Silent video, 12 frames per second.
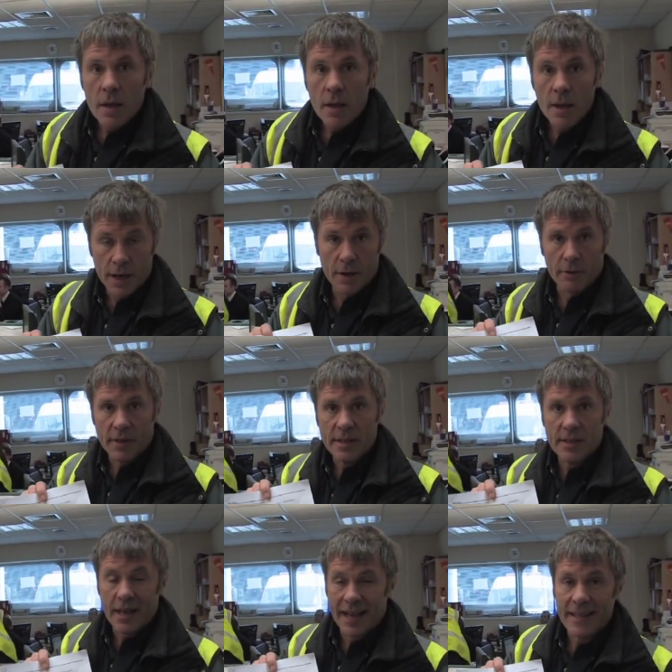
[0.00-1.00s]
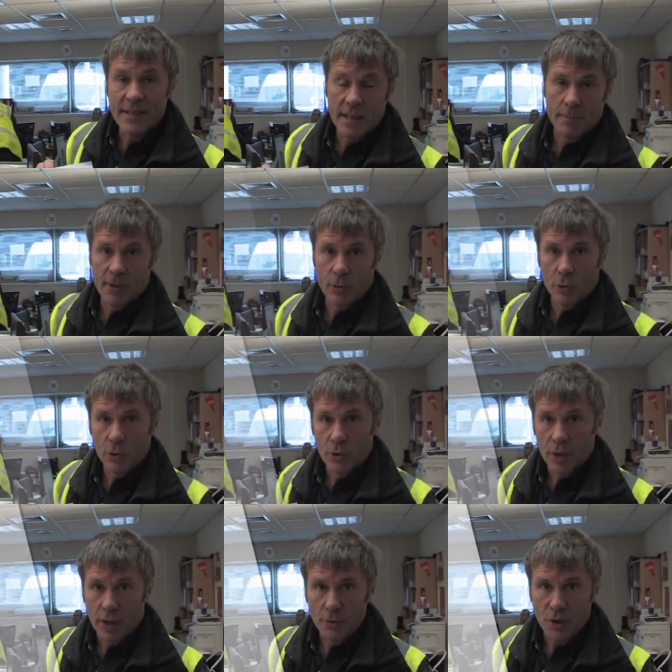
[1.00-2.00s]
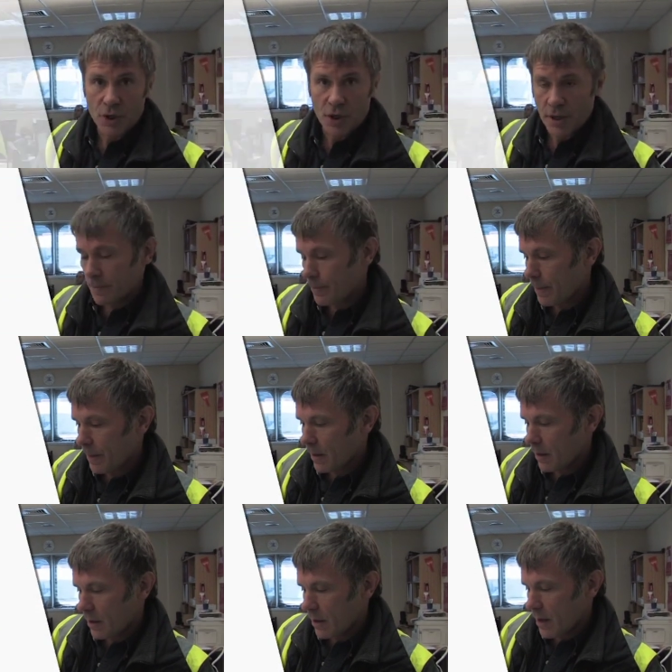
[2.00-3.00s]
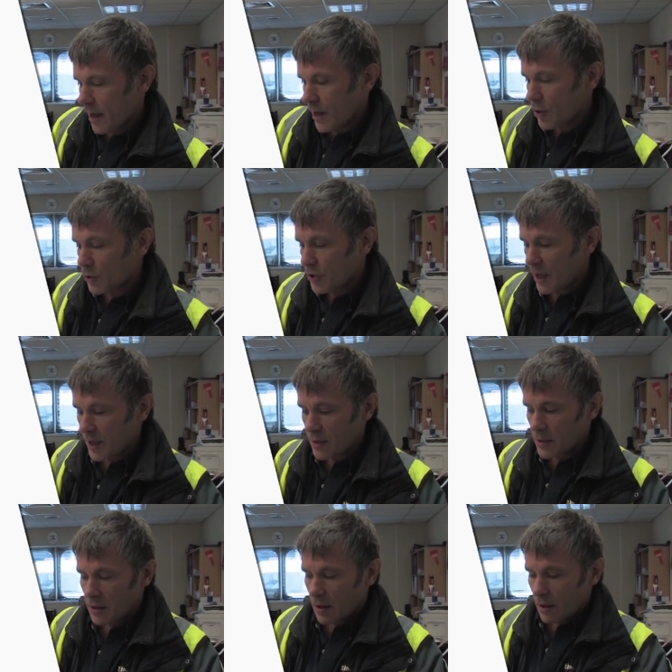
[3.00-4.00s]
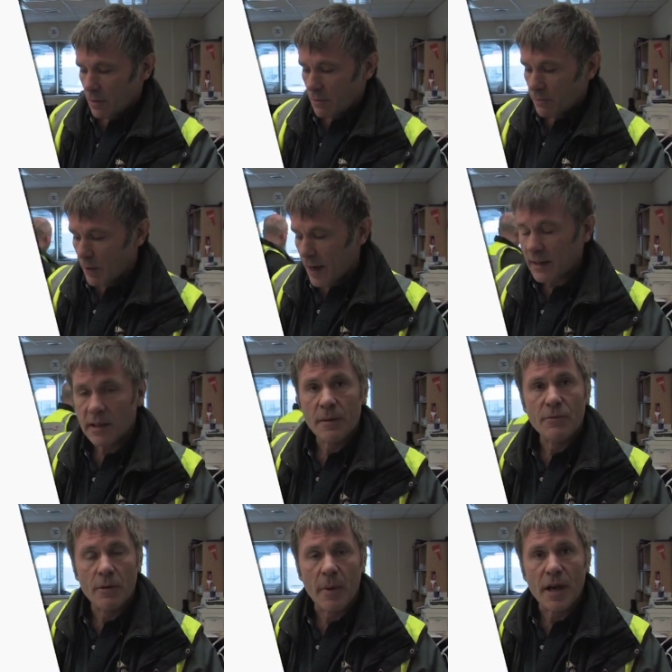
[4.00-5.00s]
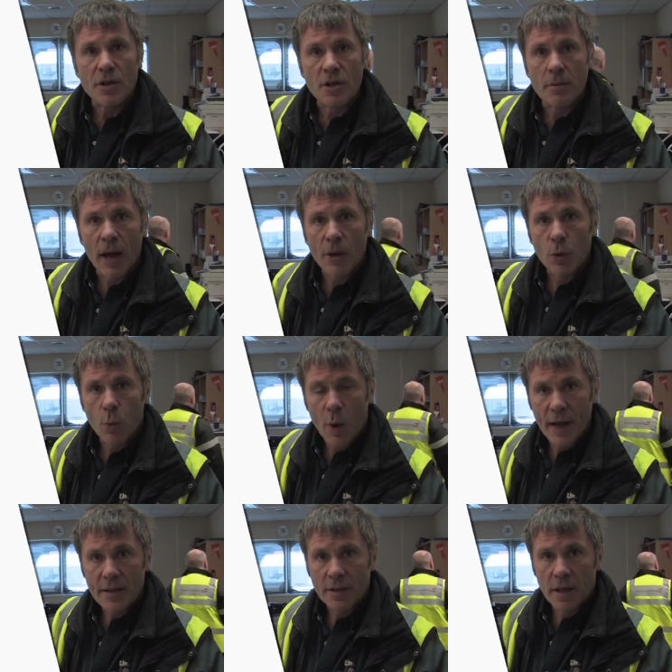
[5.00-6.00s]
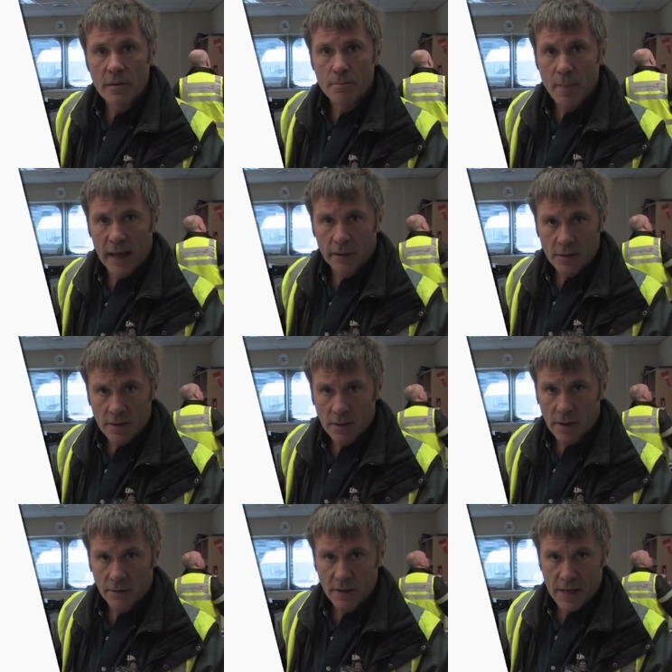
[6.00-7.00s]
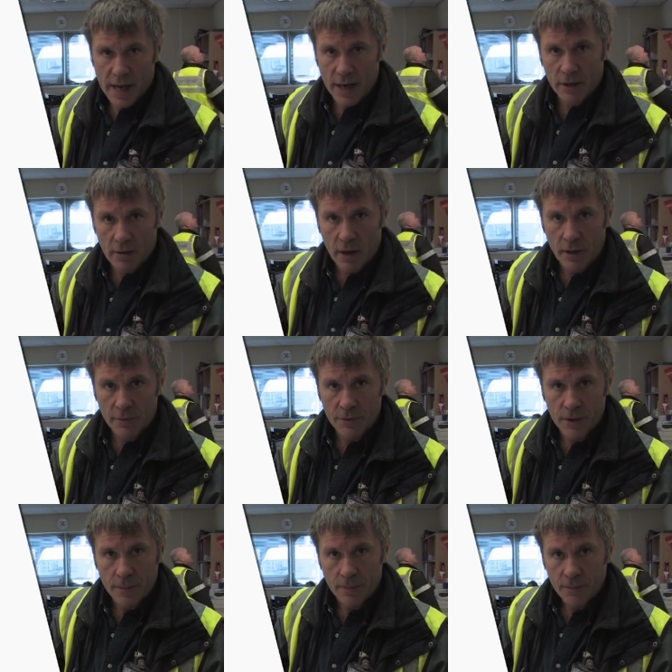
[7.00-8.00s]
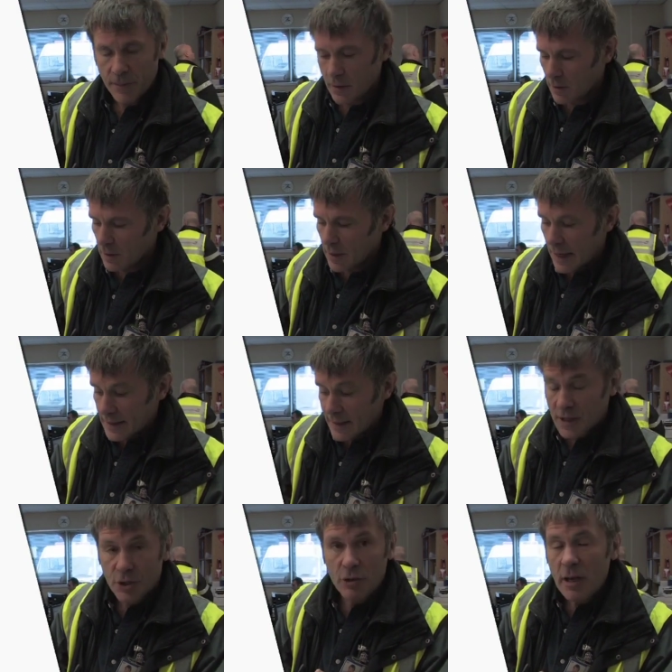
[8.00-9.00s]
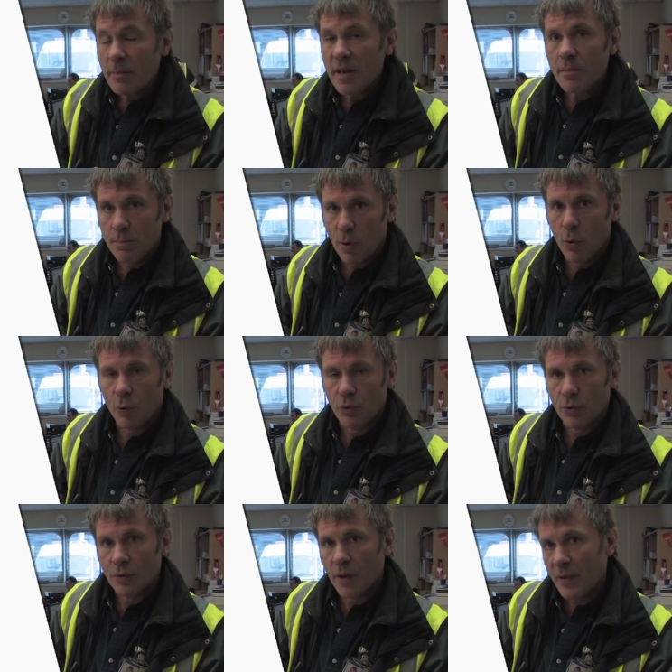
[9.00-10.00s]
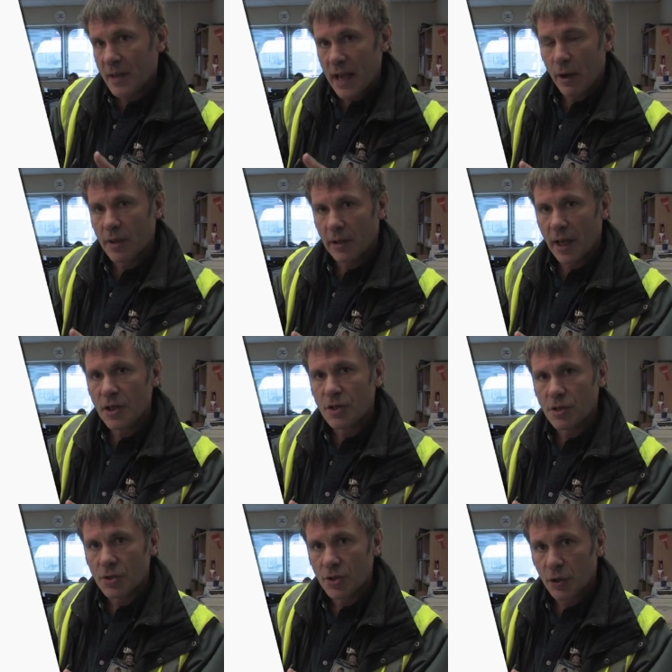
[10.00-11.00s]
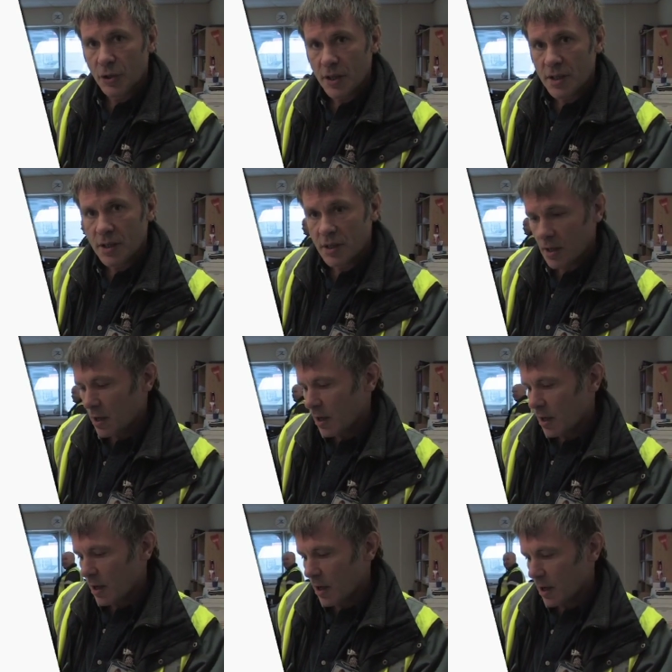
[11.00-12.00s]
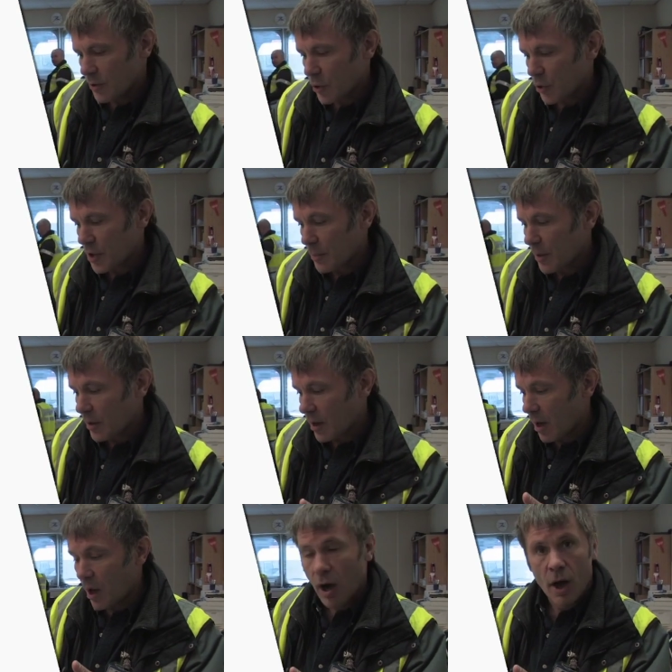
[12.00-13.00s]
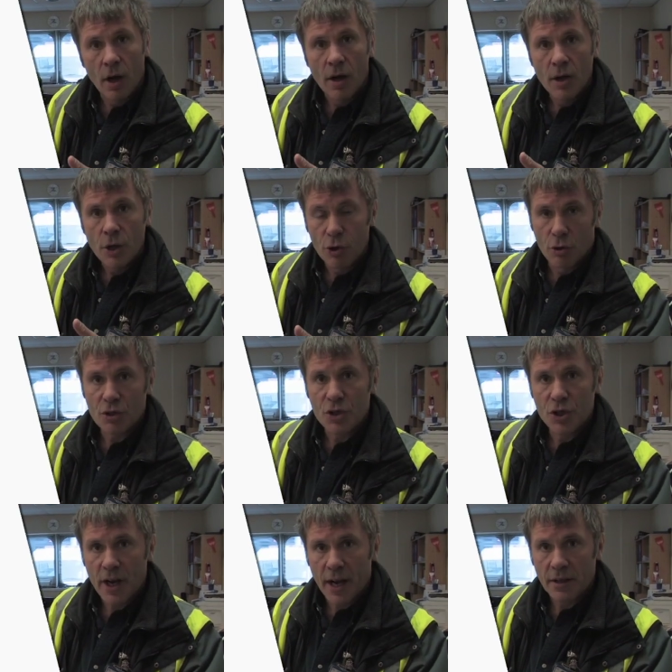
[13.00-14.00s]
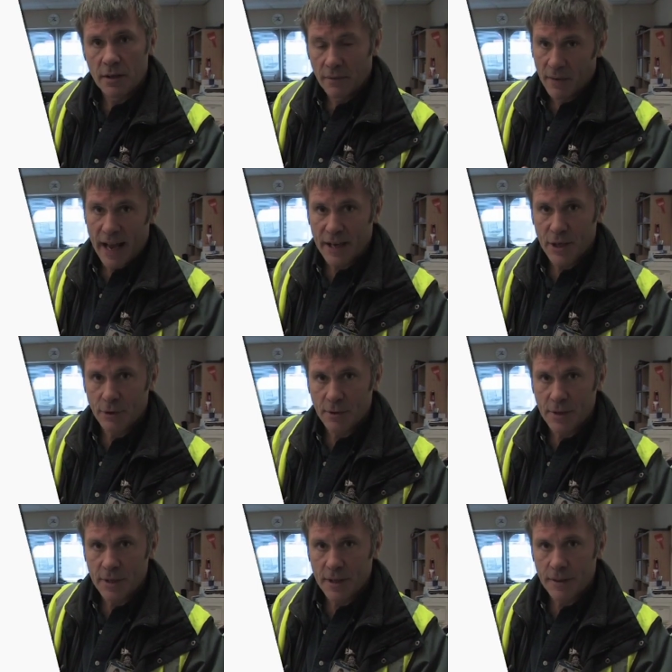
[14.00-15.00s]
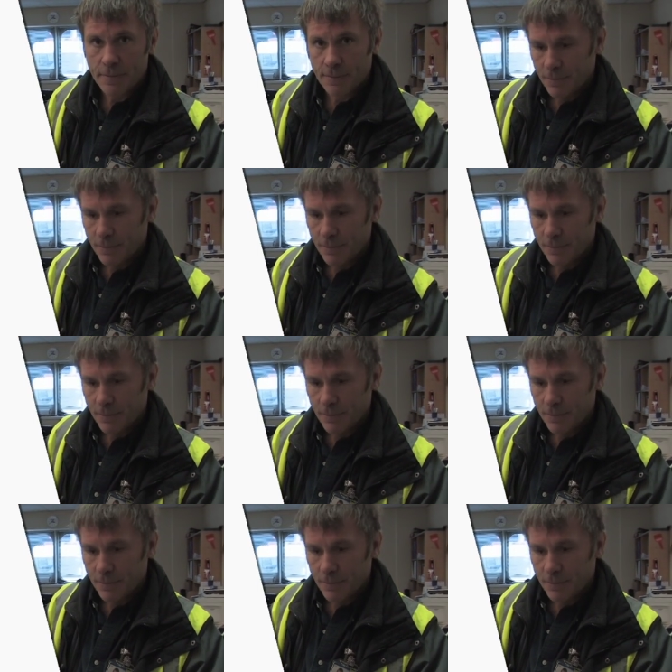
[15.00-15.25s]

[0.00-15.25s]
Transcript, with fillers: Here is a typical load sheet. It contains vital information about the weight and balance of the aircraft. It's extremely important that the calculations on this uh, document are cross-checked for accuracy.